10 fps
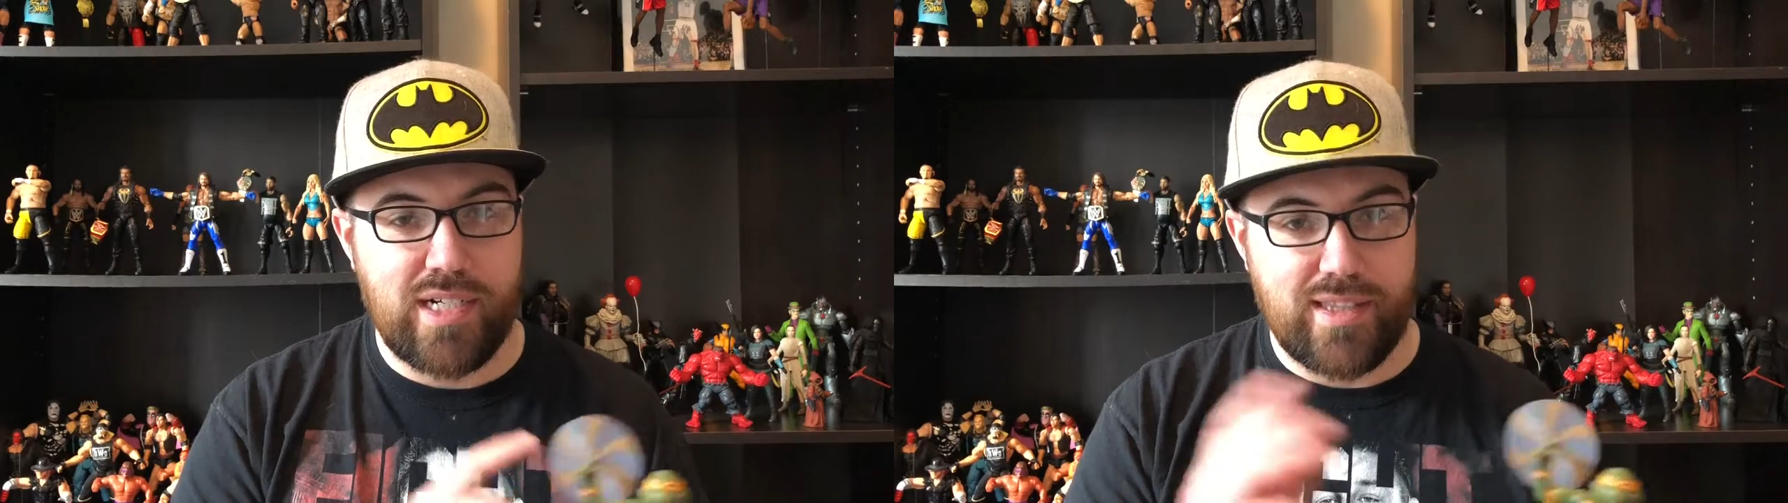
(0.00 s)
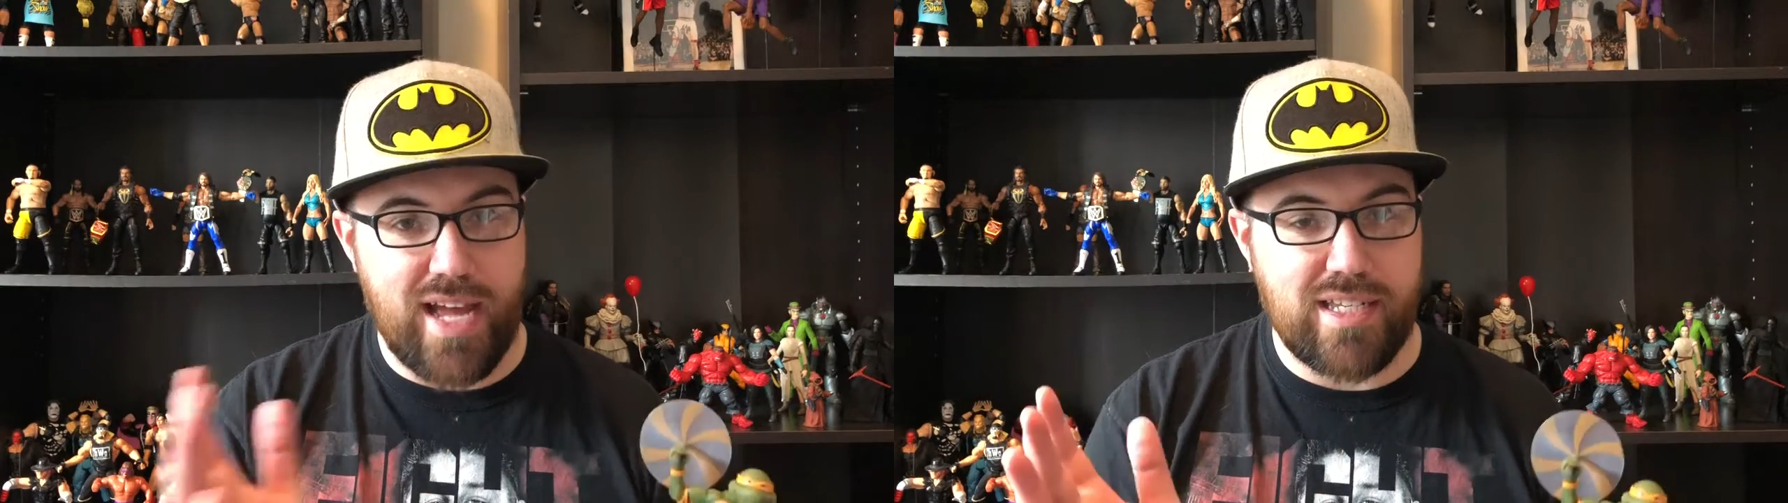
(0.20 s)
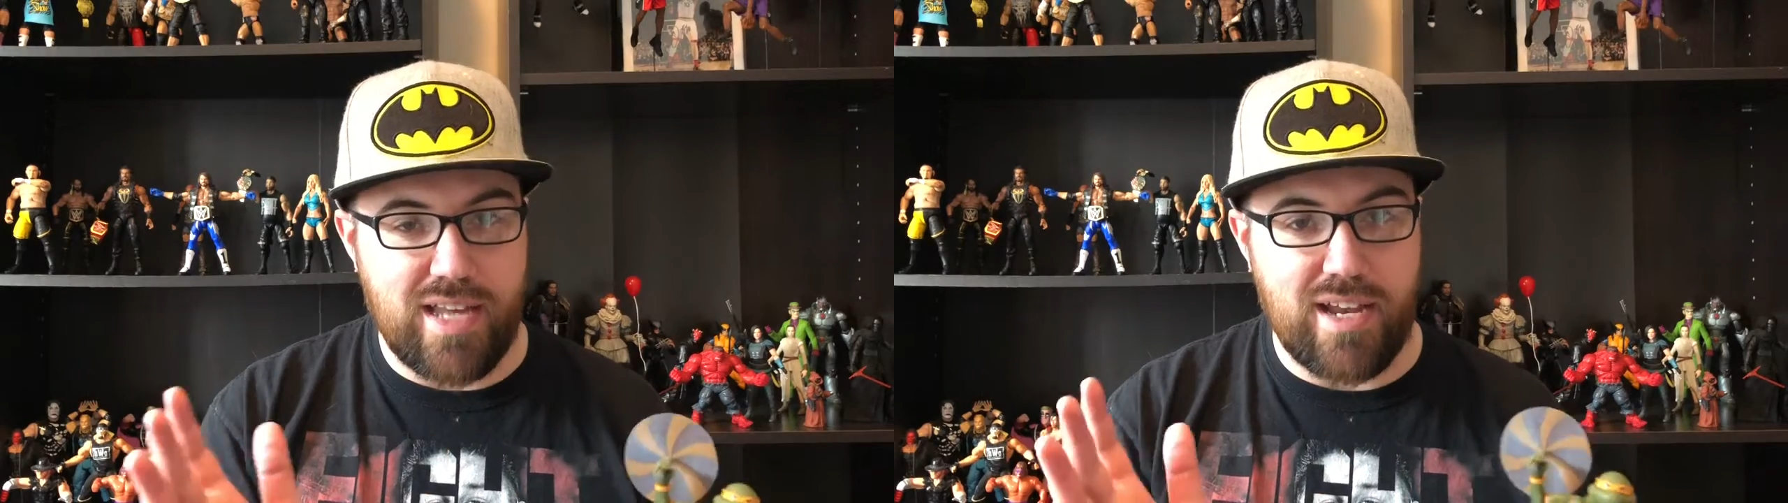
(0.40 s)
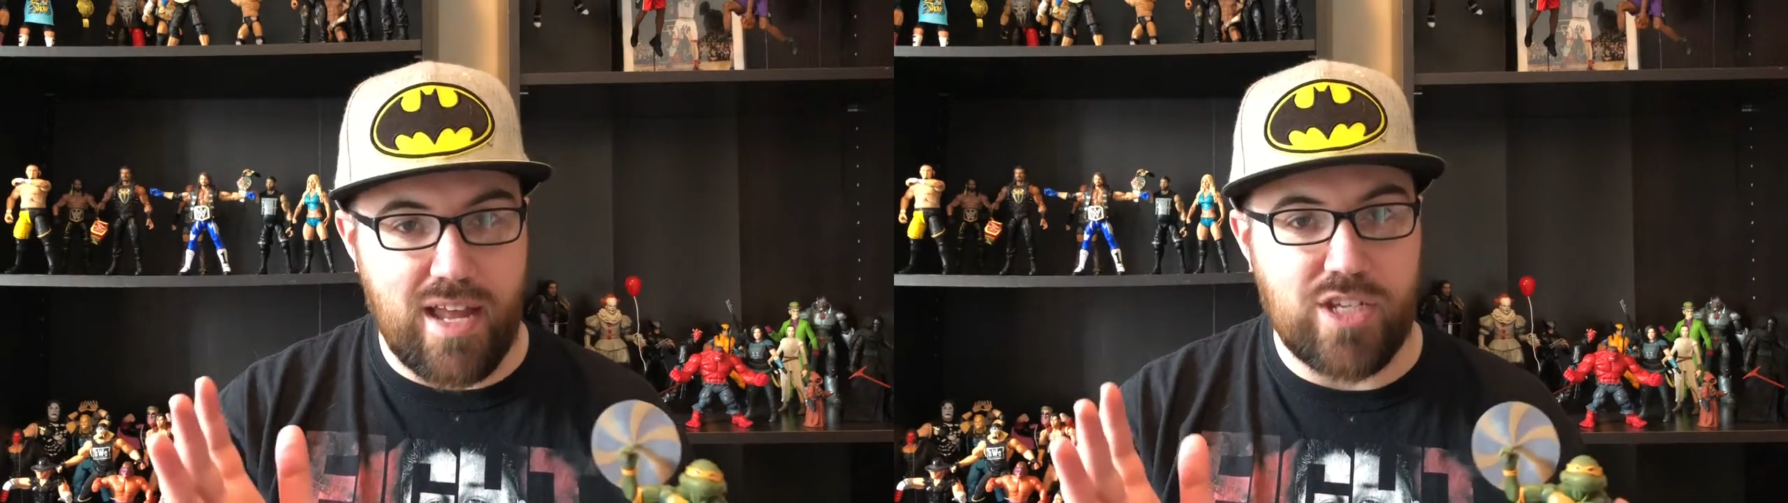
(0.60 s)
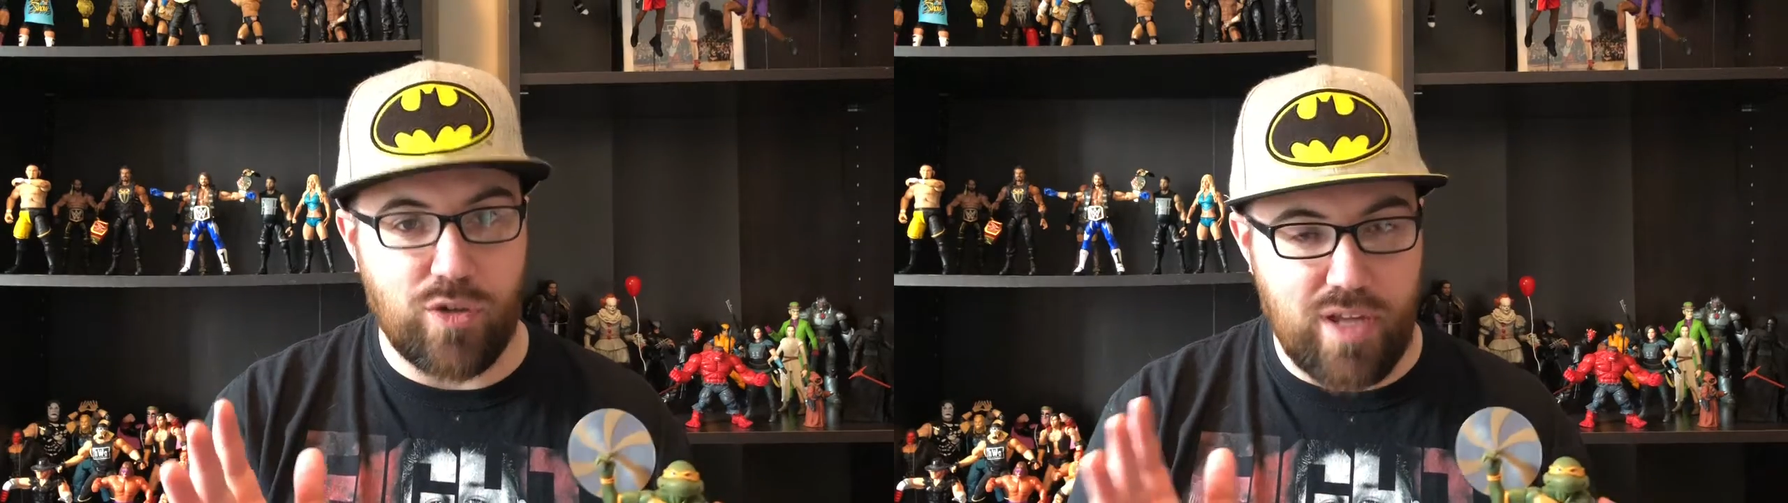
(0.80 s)
That
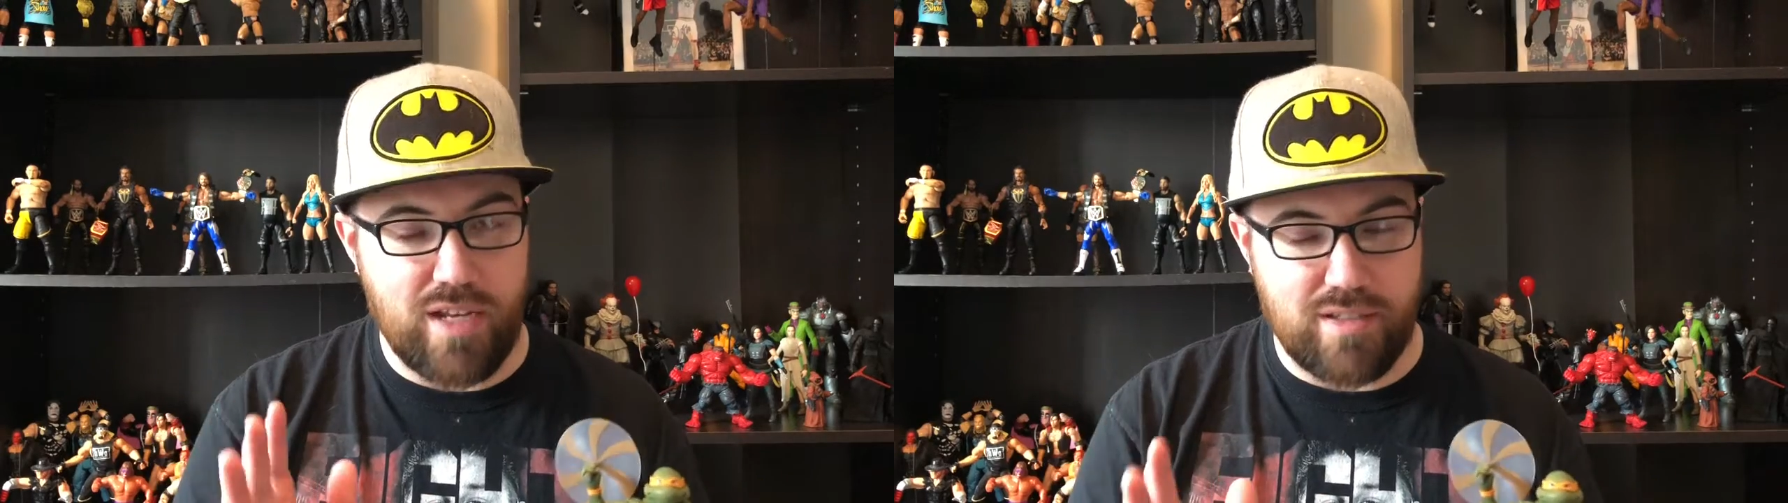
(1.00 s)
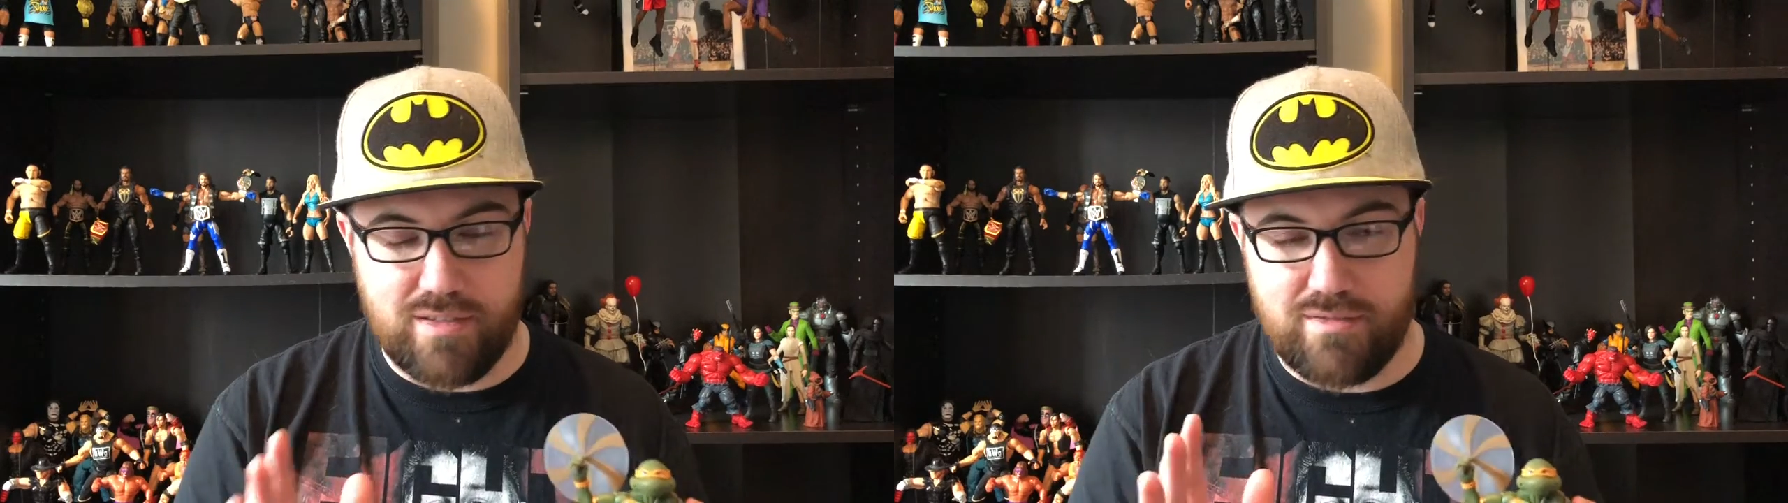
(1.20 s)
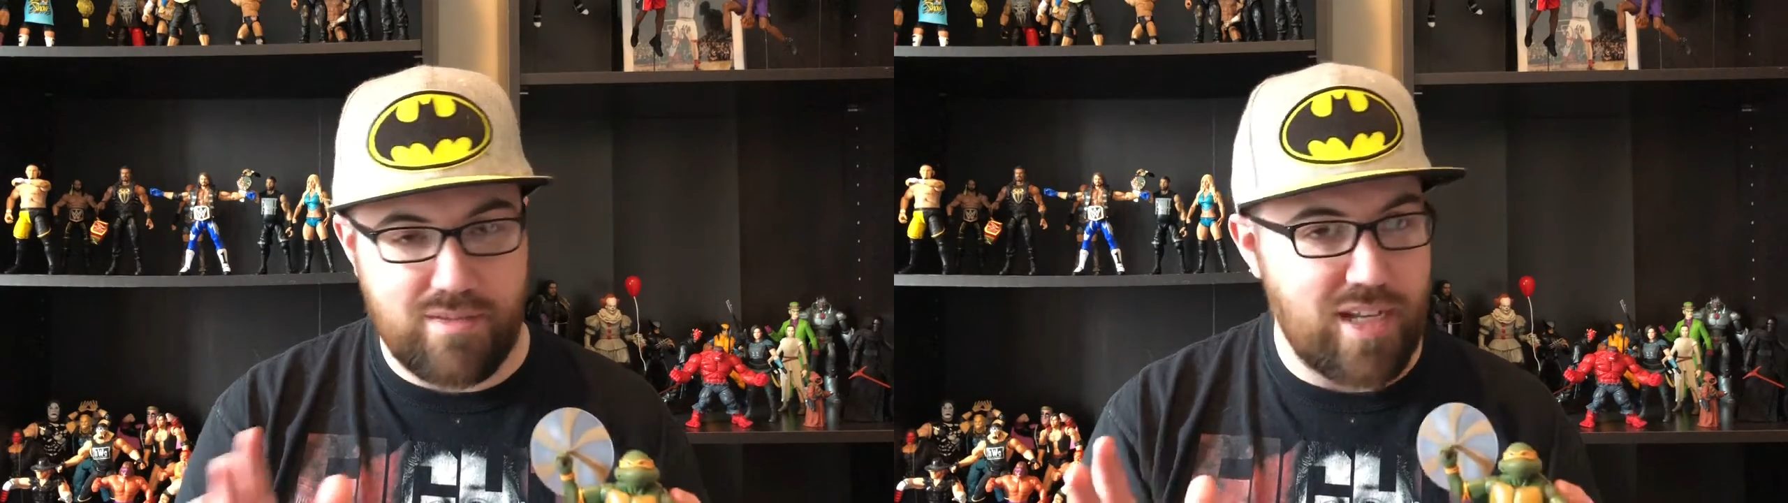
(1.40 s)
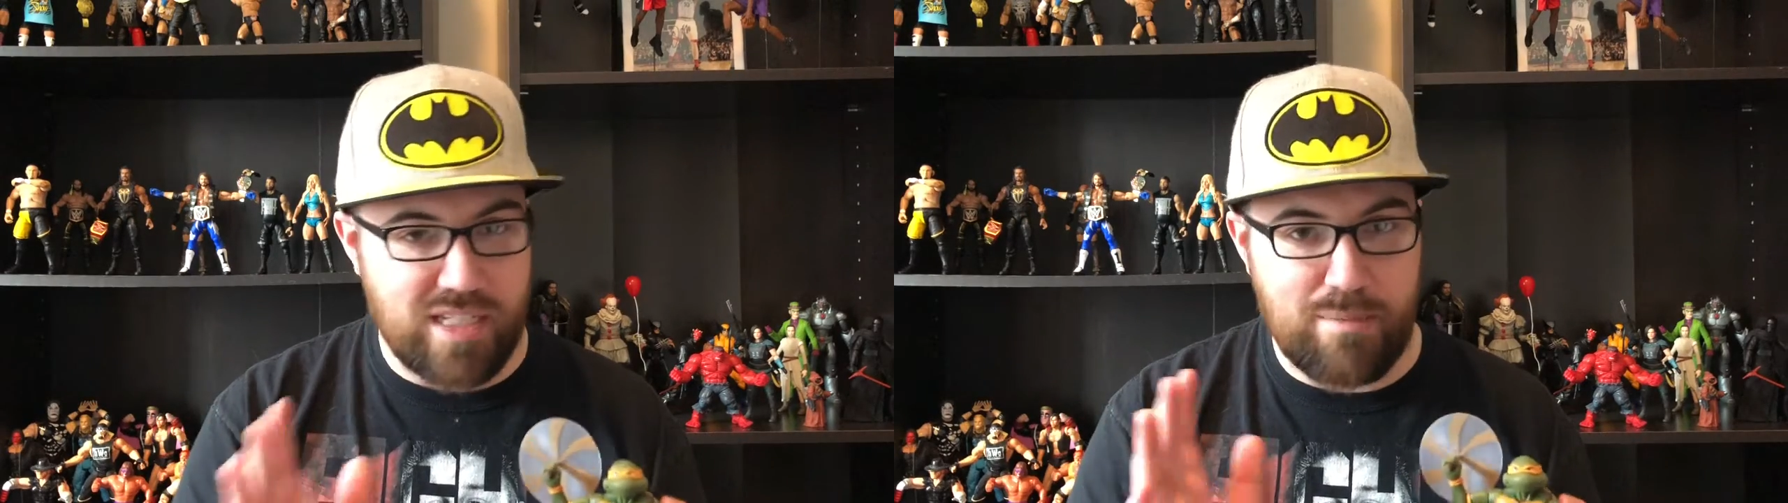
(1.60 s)
is gonna